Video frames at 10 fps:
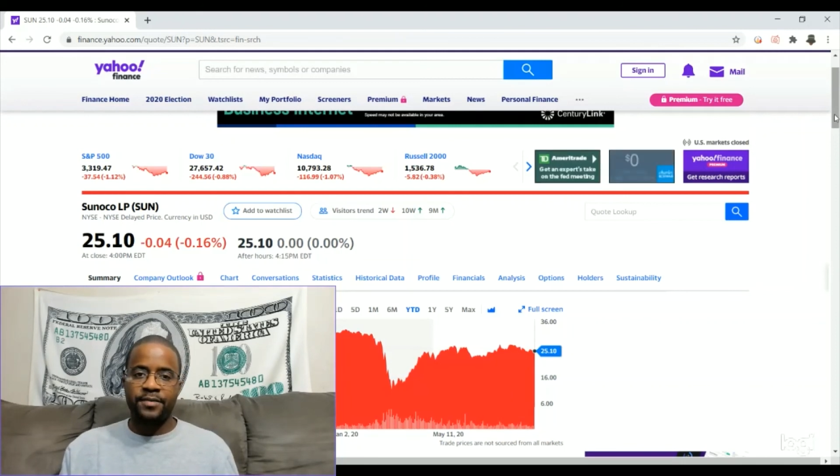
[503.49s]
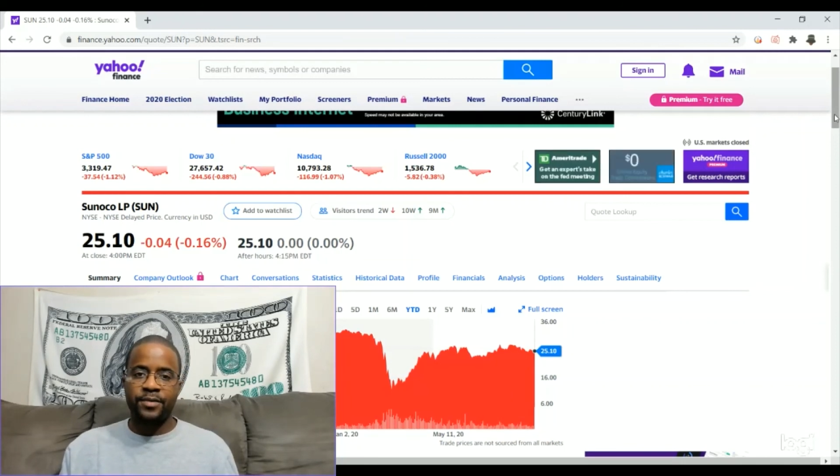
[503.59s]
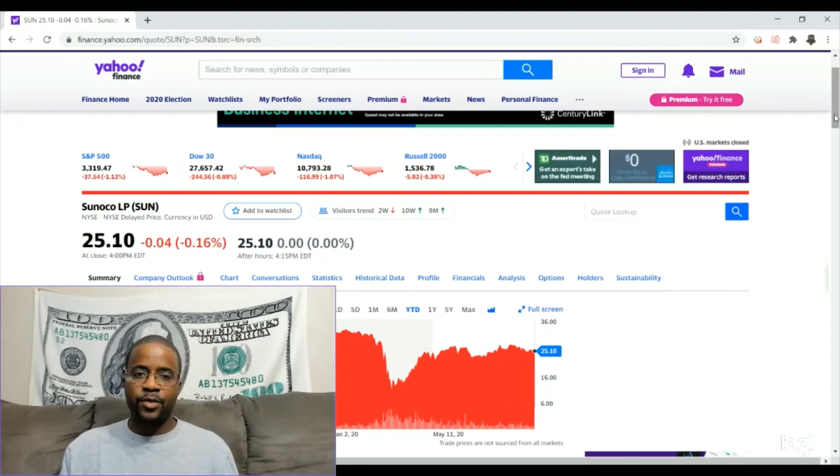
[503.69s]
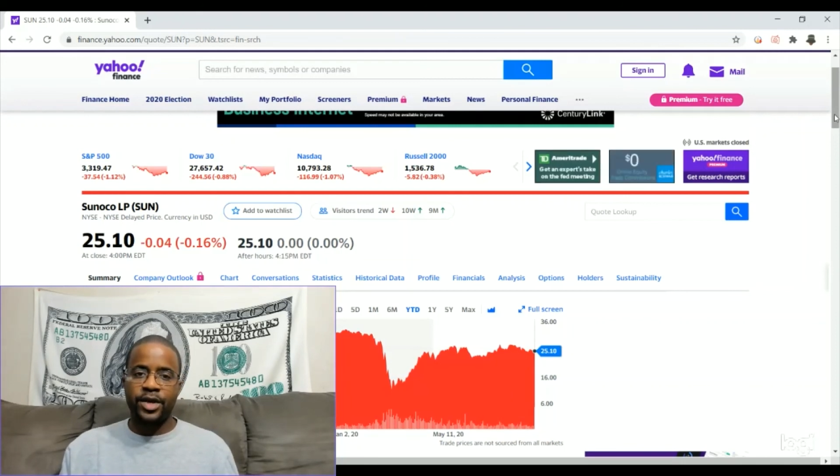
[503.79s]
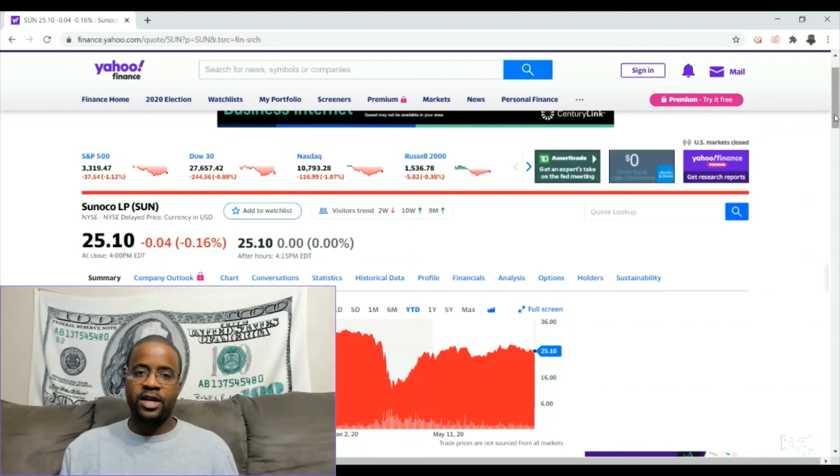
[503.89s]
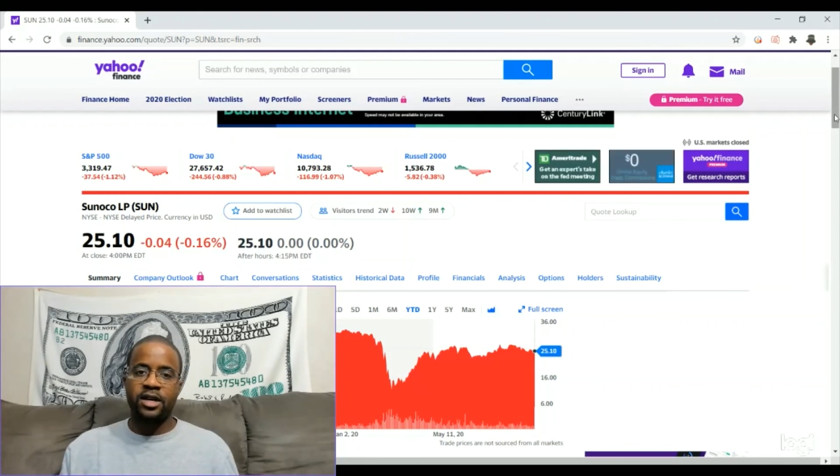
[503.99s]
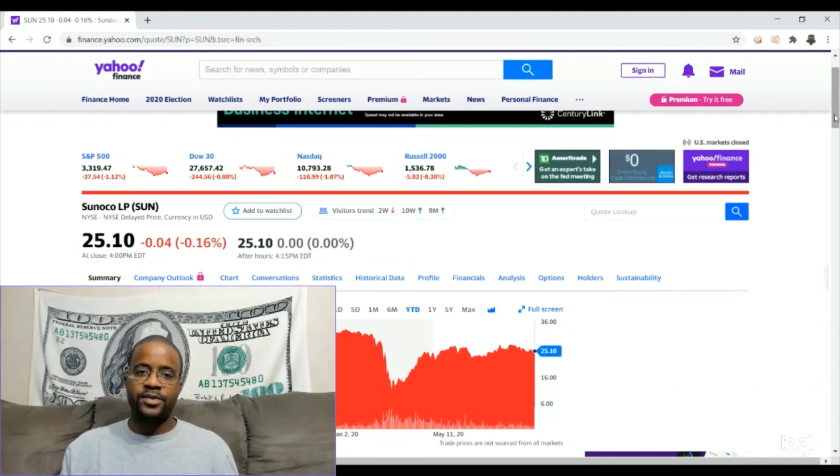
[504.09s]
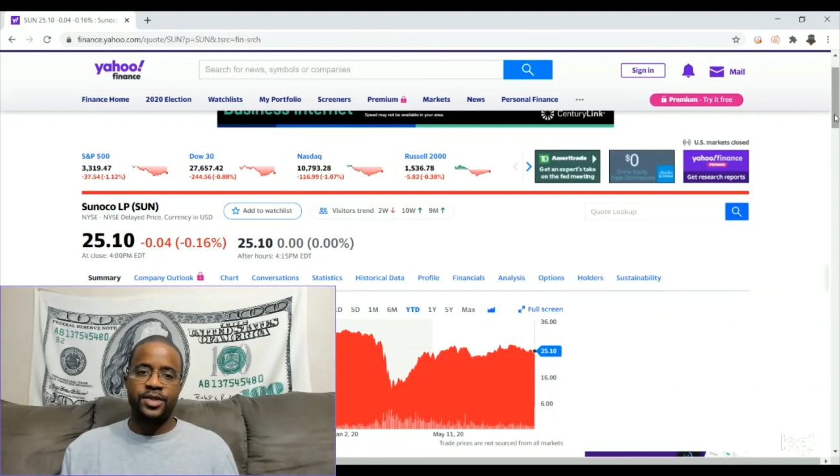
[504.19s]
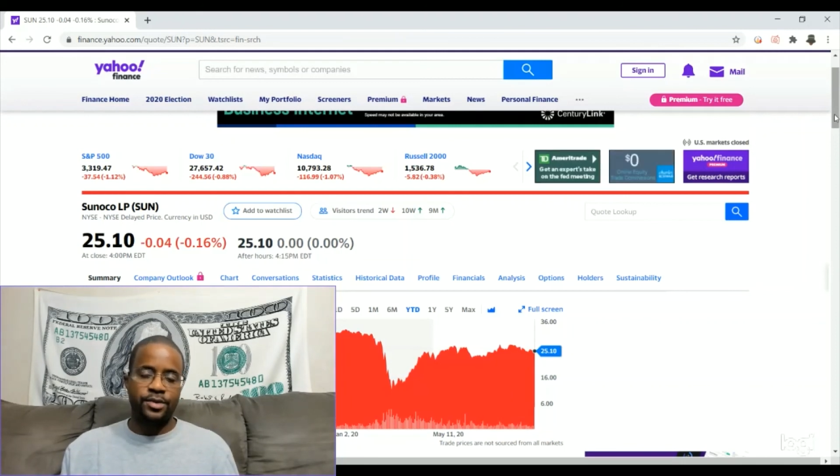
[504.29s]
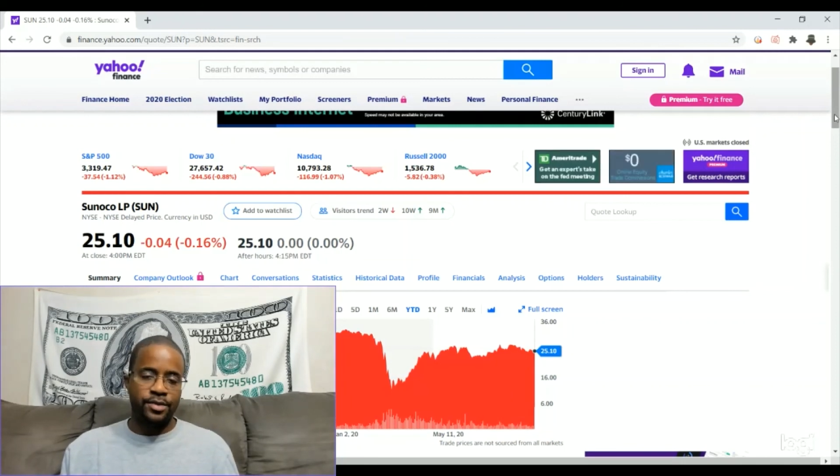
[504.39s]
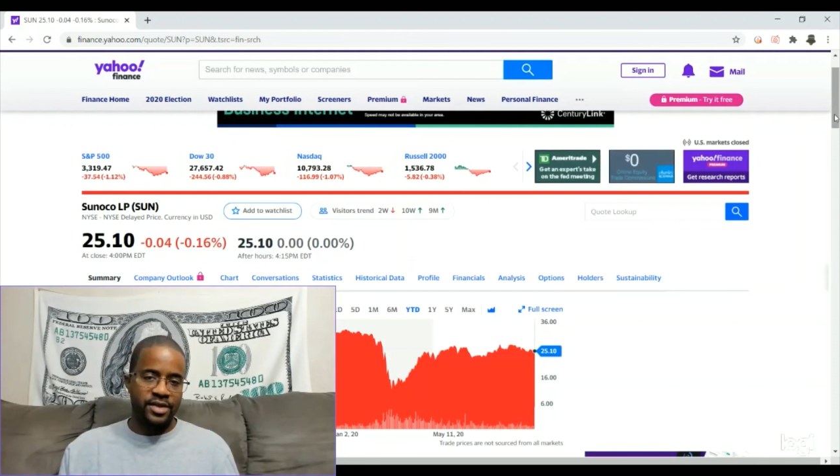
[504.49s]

when it comes to